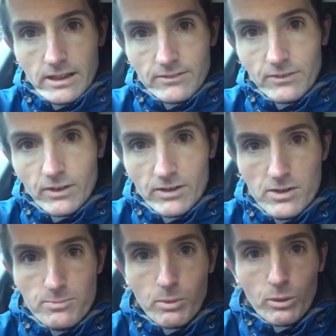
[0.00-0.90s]
I thought I'd
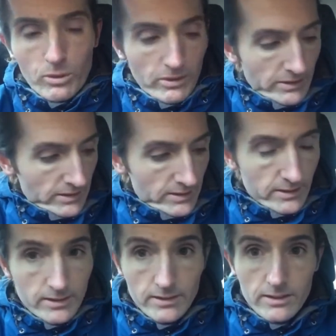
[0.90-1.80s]
support the, uh,
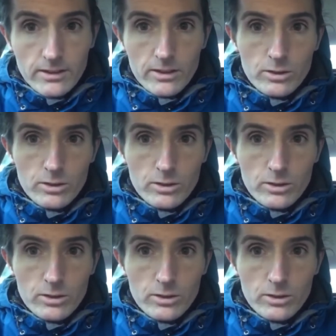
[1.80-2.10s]
the